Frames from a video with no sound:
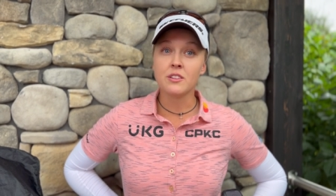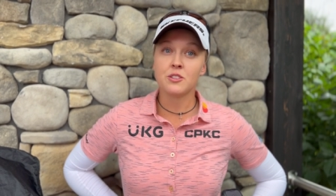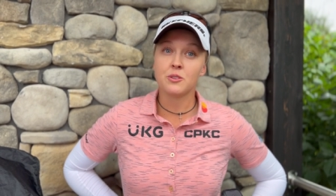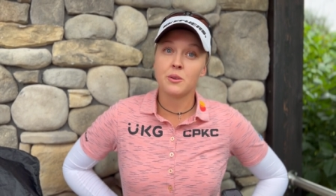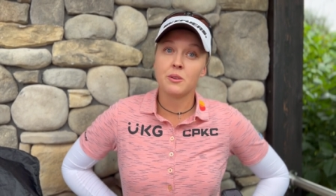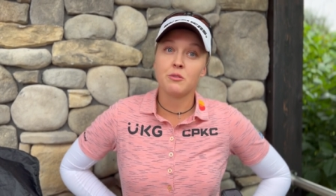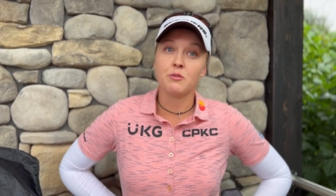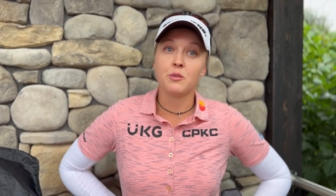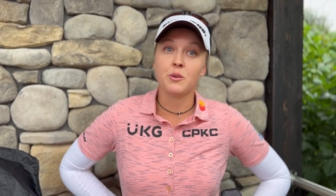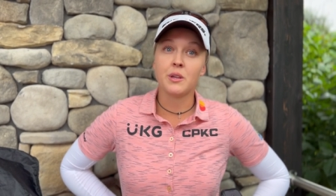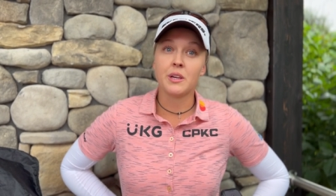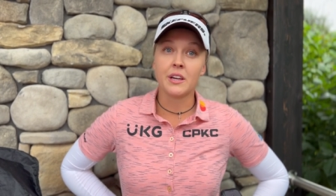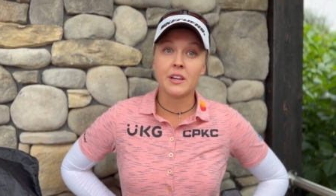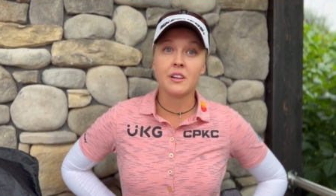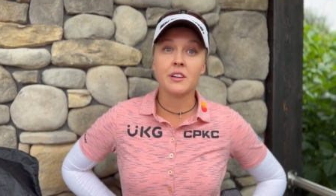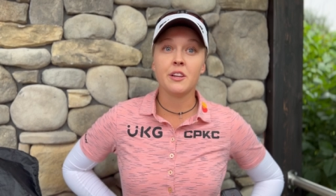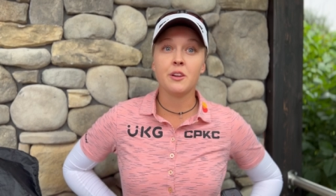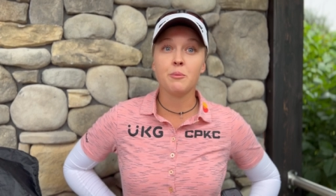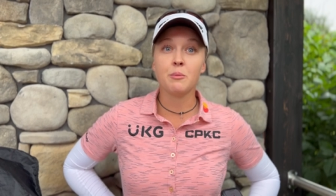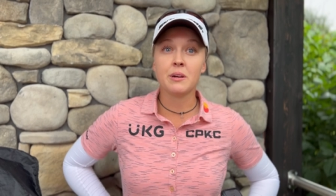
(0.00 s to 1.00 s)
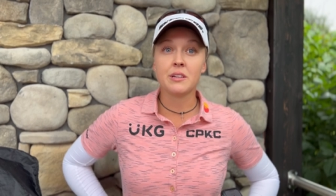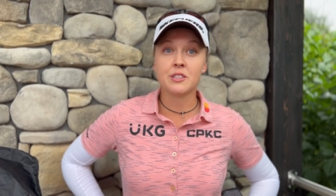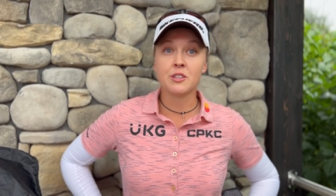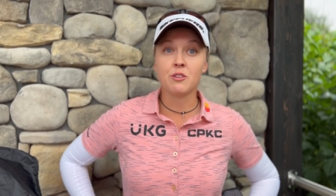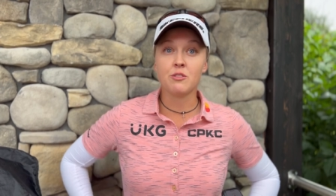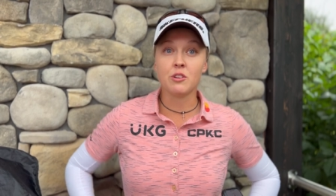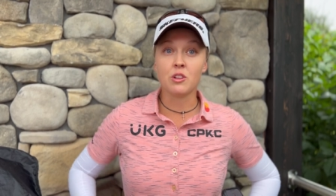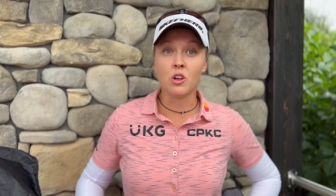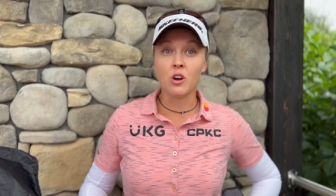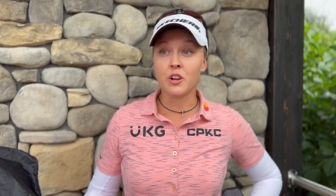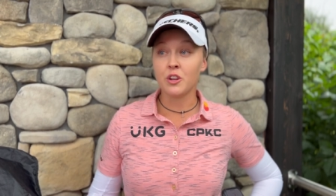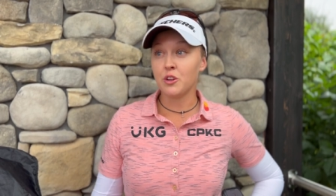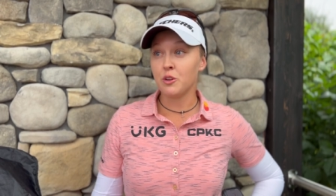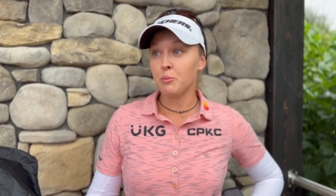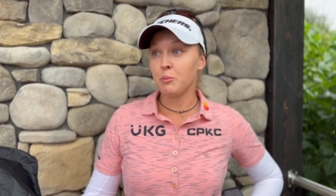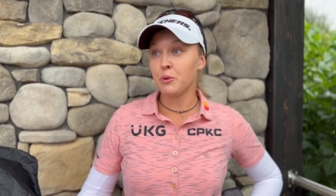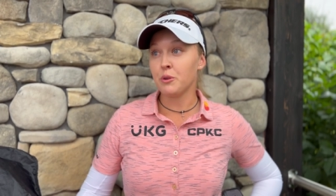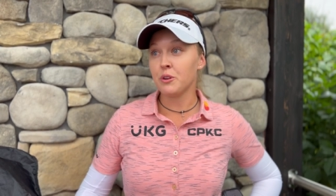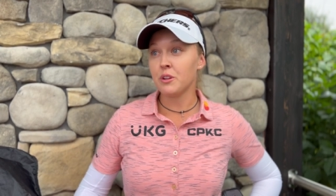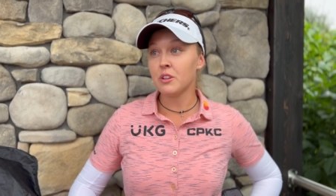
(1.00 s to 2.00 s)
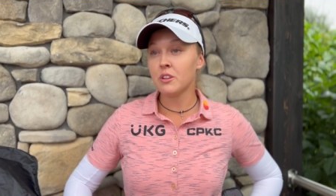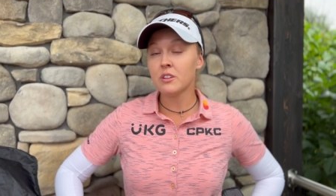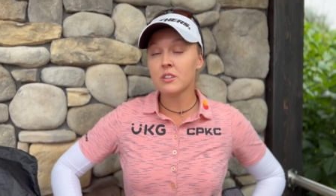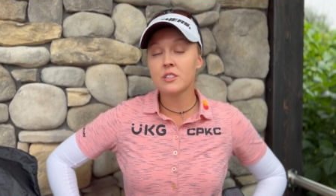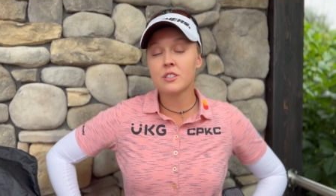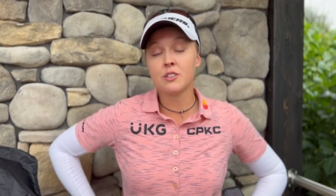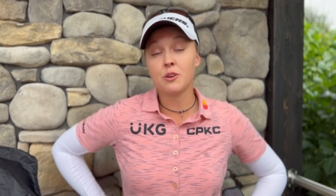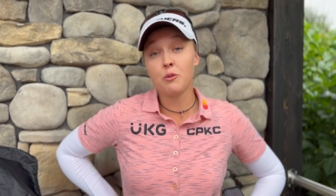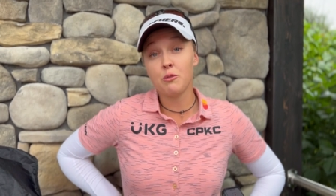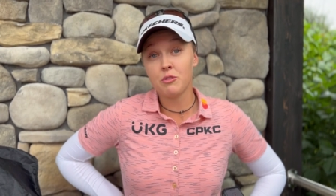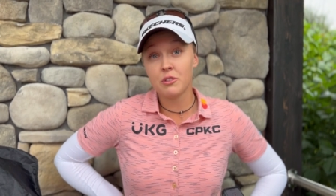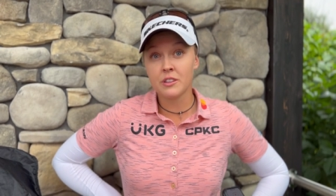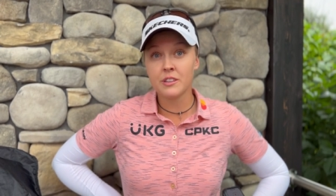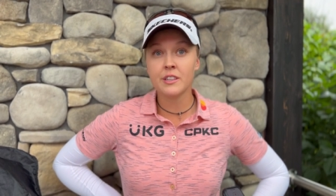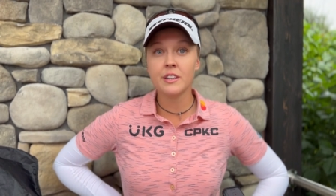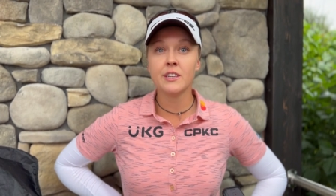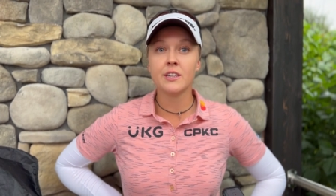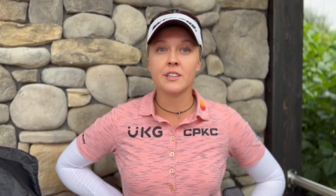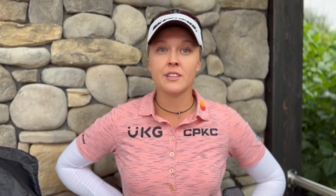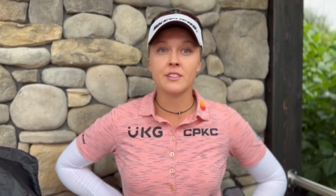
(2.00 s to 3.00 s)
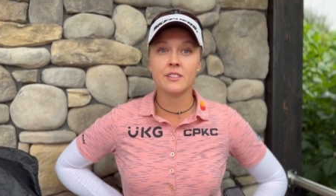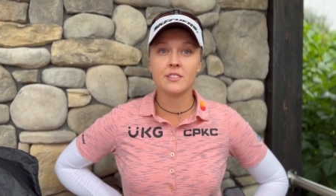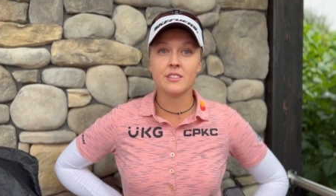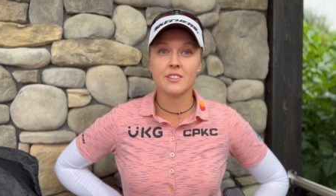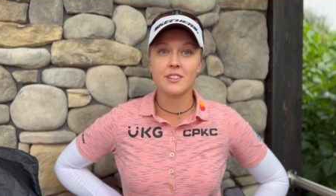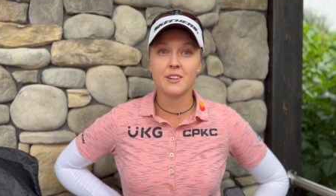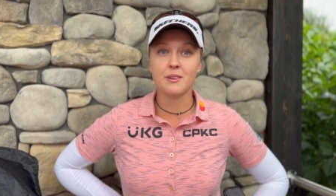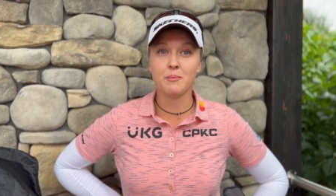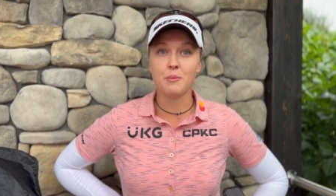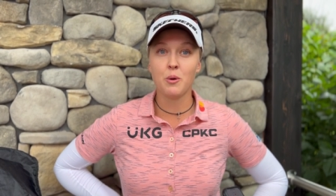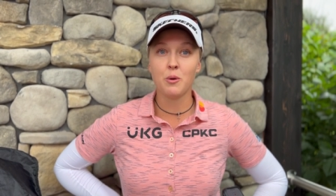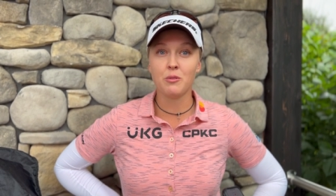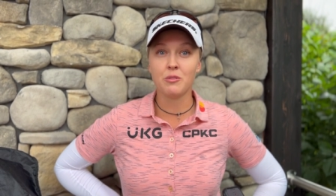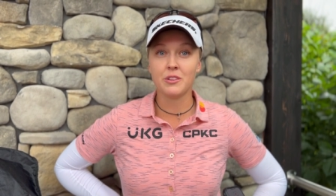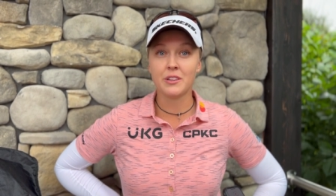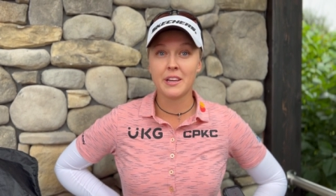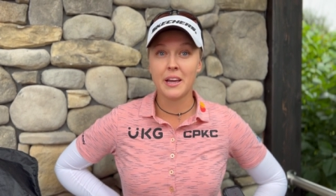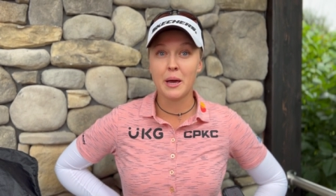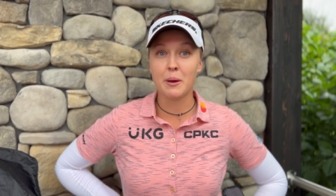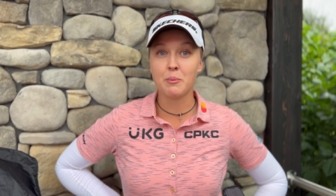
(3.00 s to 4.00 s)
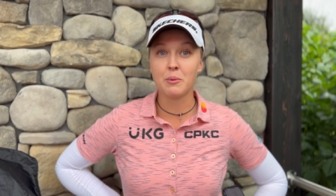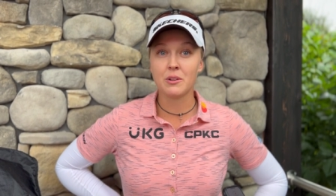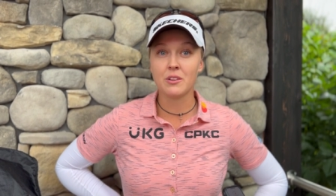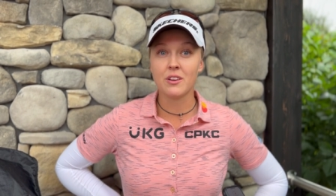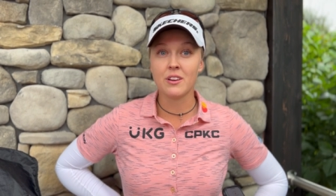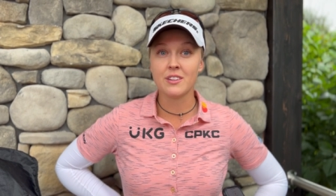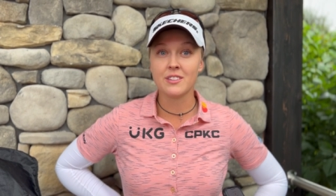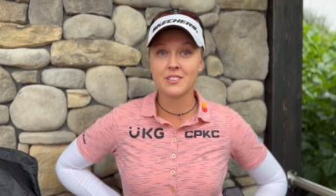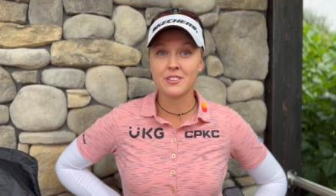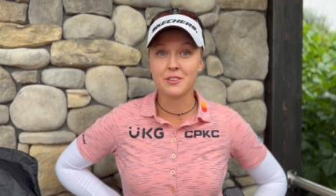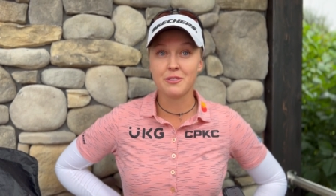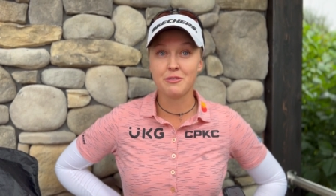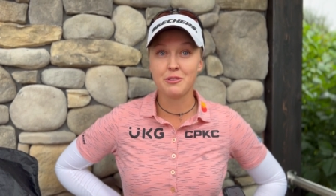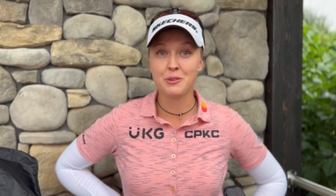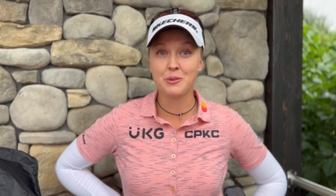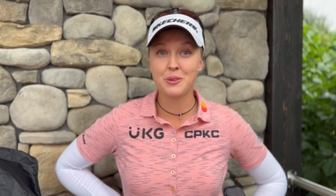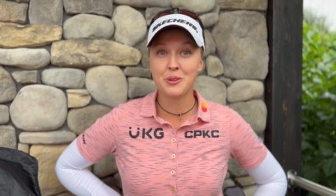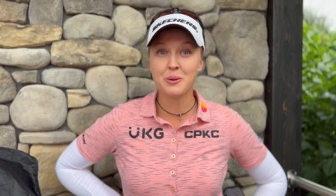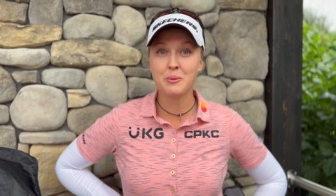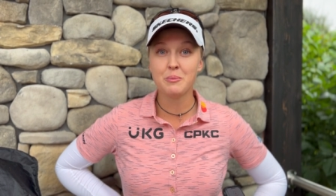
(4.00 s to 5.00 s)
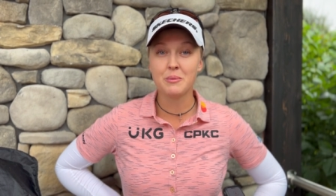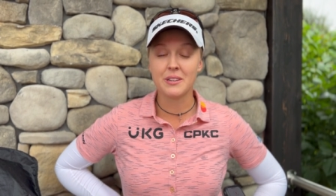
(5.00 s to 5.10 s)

So I feel like I can give myself a lot of good birdie looks, hopefully, and um, hopefully capitalize on a few of them.